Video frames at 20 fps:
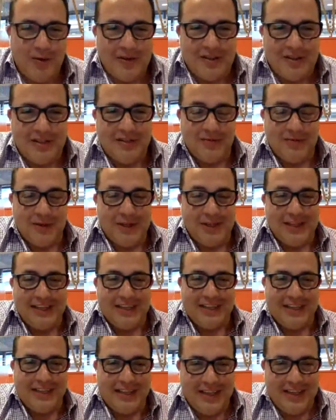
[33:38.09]
was
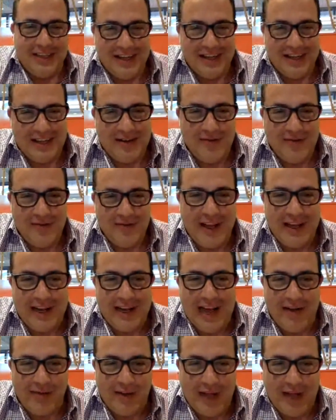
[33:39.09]
really uh,
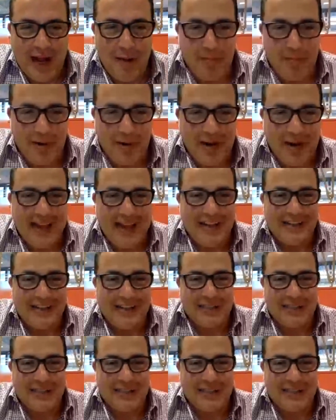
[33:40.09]
invented after ARPANET.